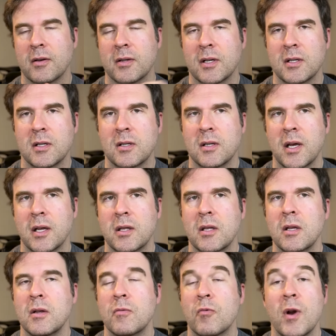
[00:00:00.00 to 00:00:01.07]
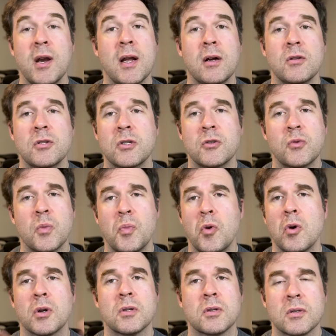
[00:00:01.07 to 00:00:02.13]
Because it's like, right now, it's just
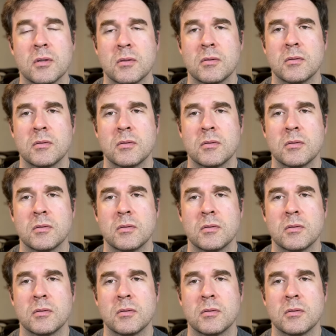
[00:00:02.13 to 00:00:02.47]
reports.